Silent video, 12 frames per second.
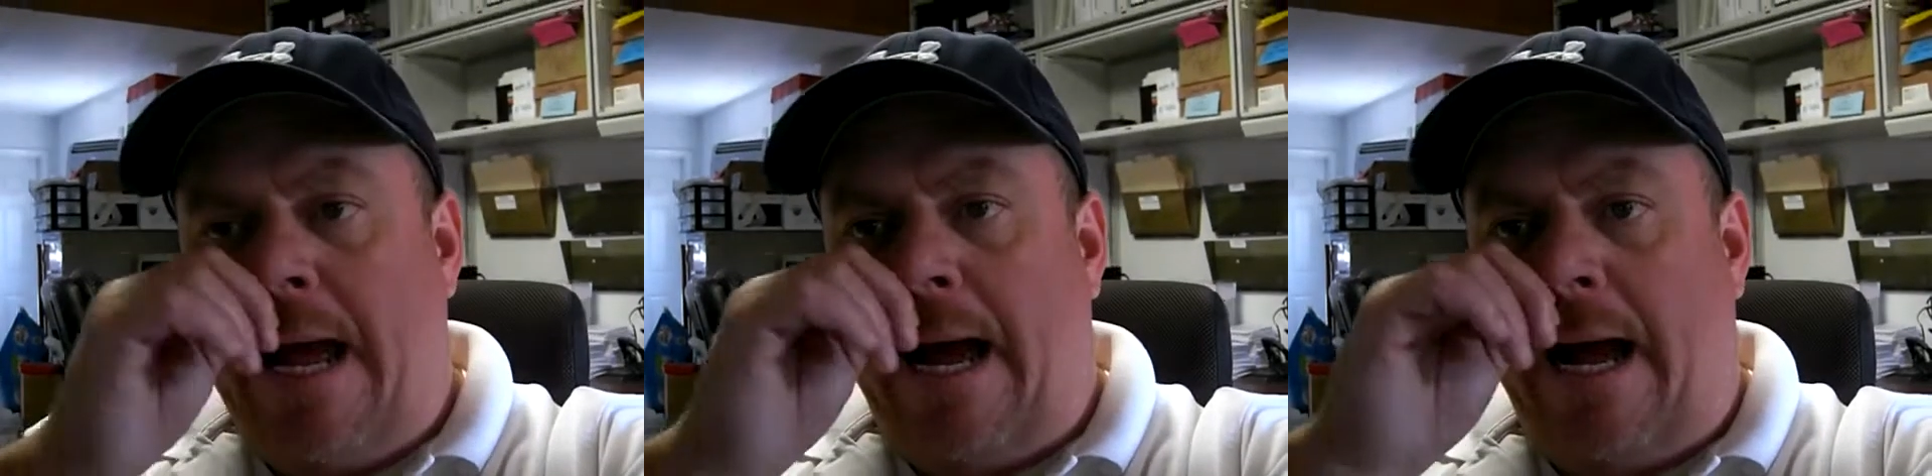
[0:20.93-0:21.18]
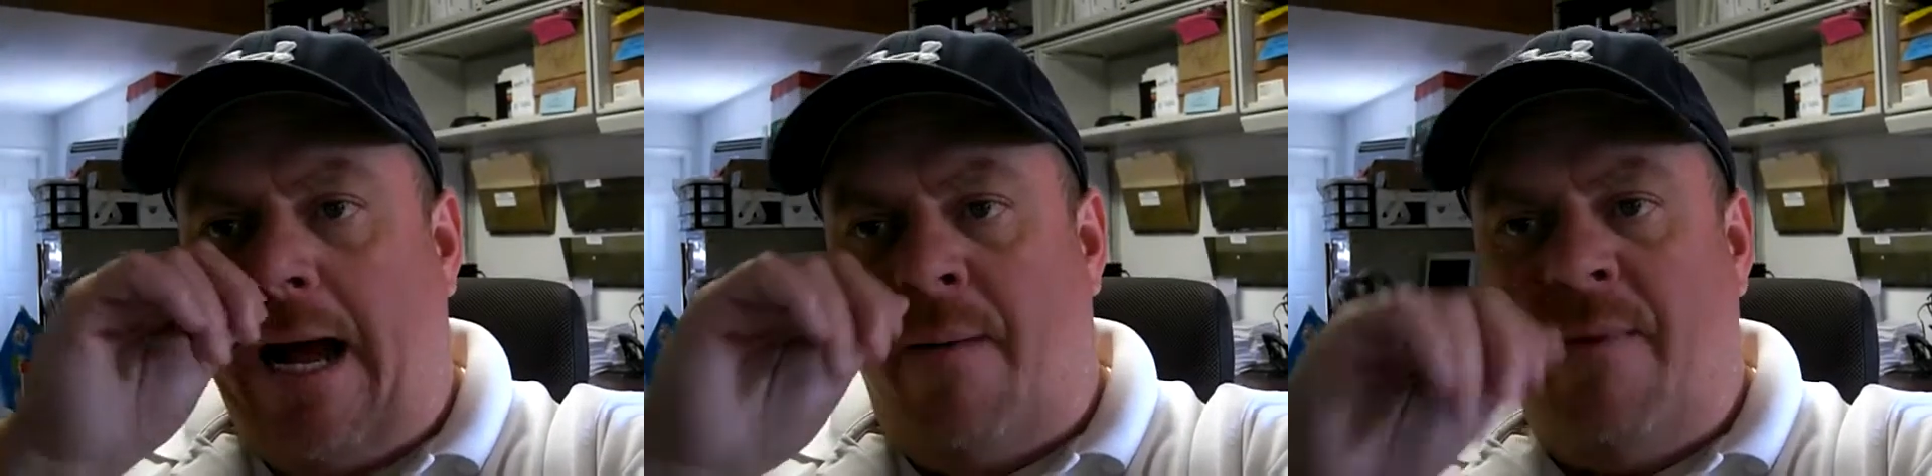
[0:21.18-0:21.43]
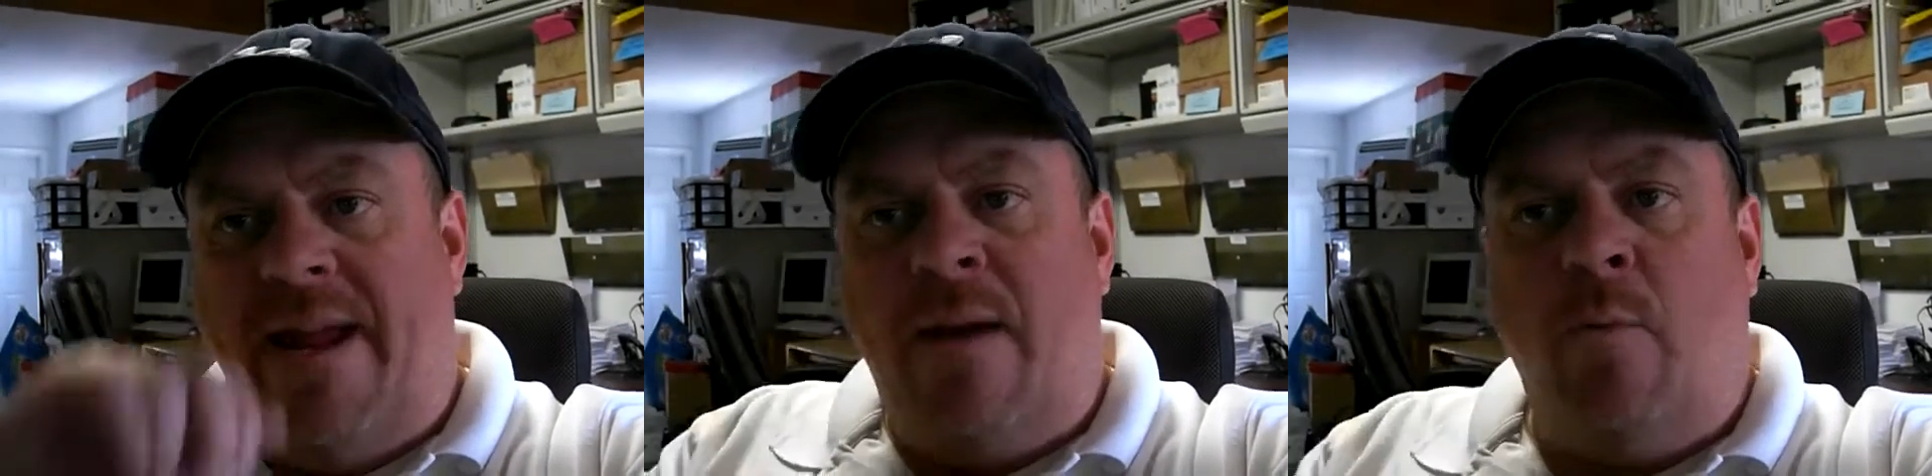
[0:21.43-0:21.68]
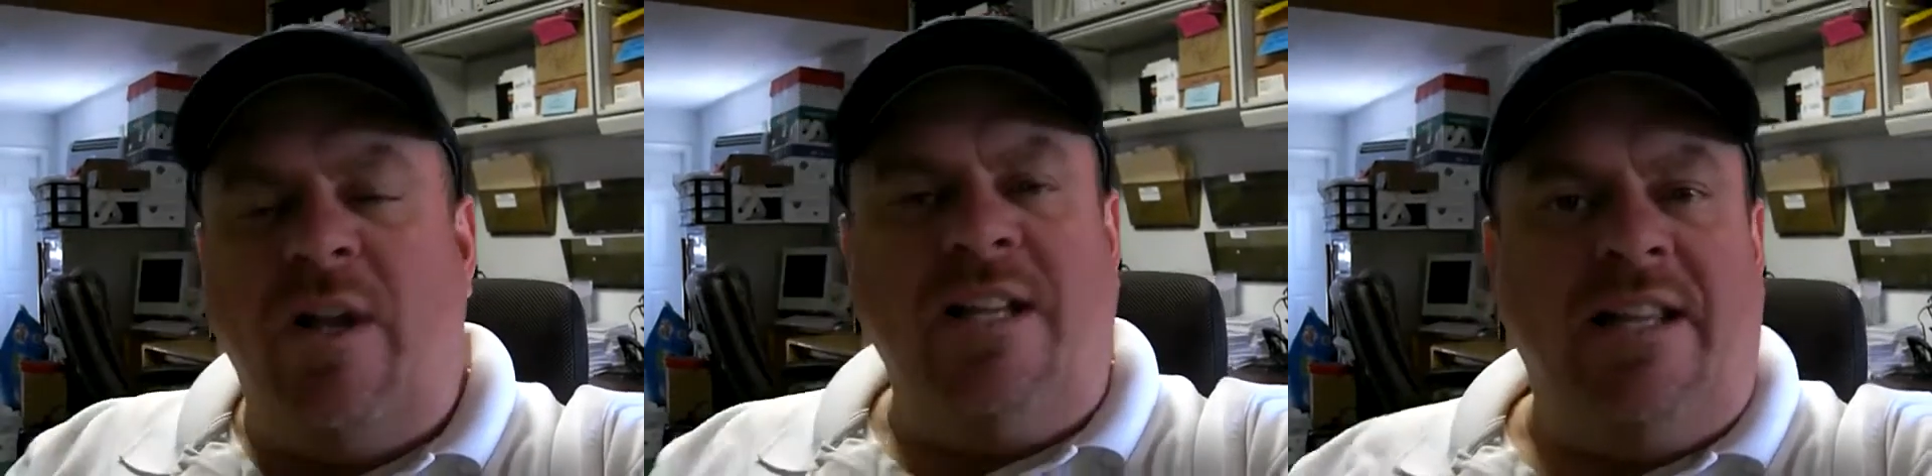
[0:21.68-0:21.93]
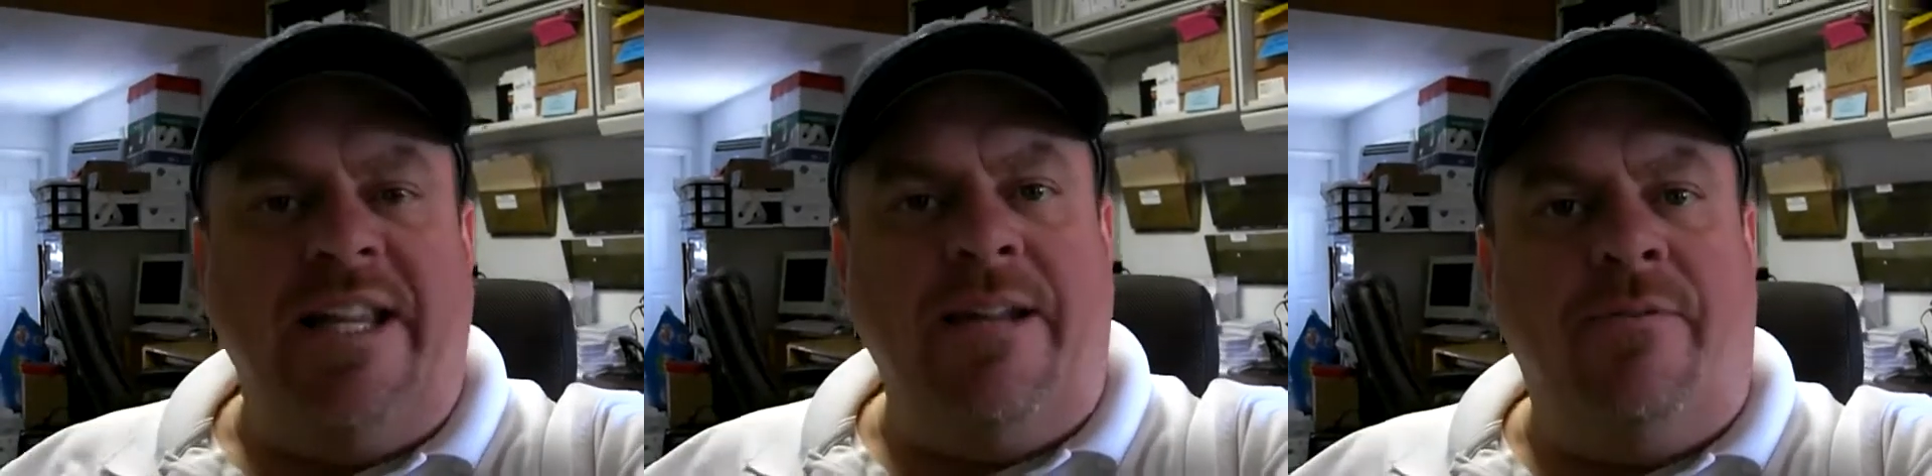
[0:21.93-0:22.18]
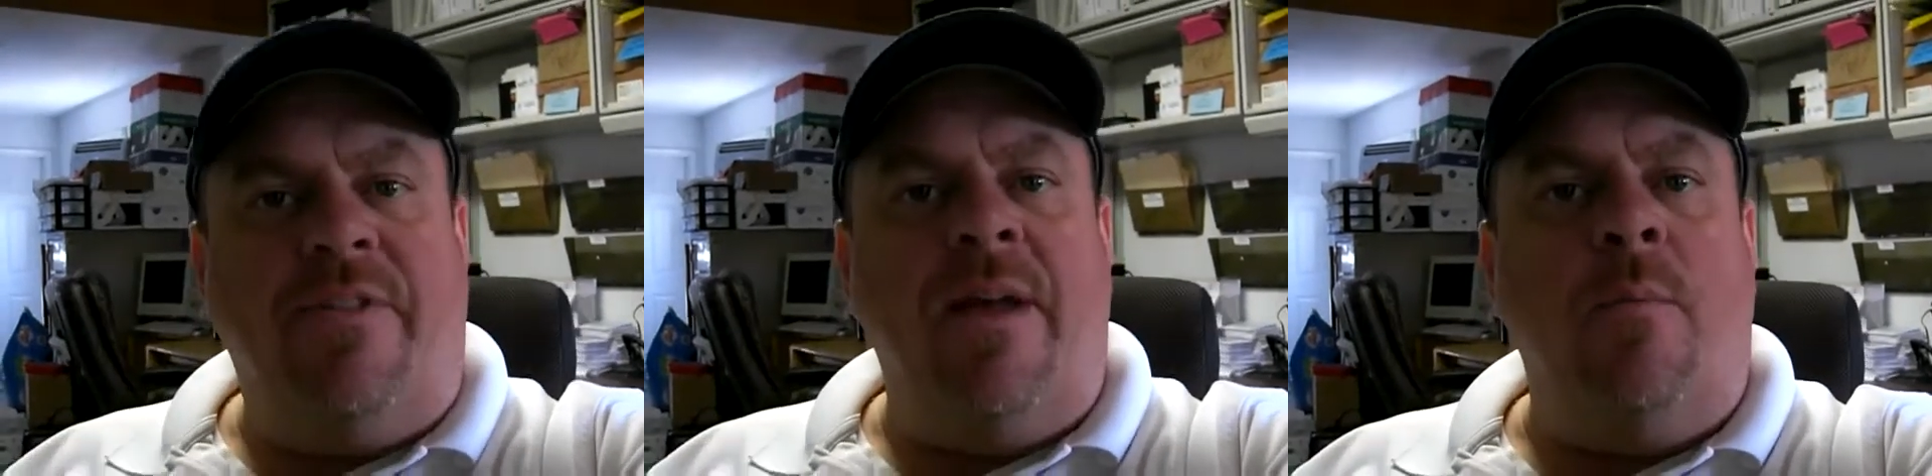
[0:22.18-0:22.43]
um, and we
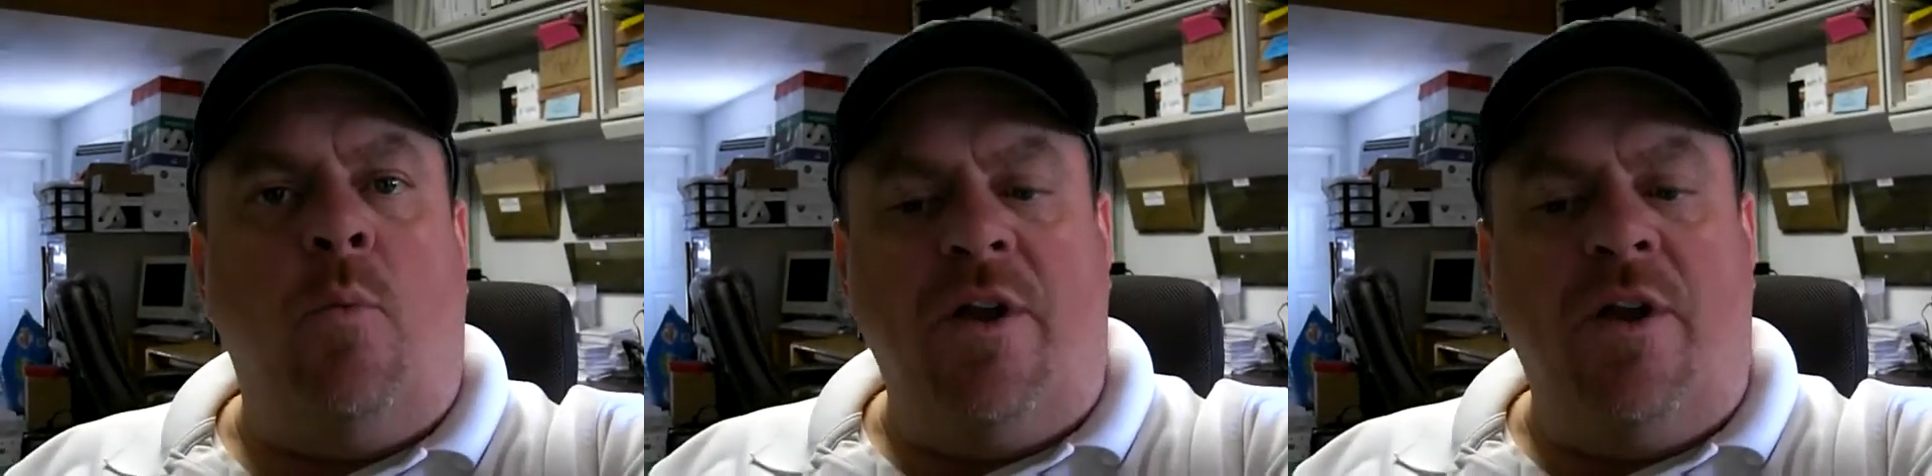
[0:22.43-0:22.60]
leave them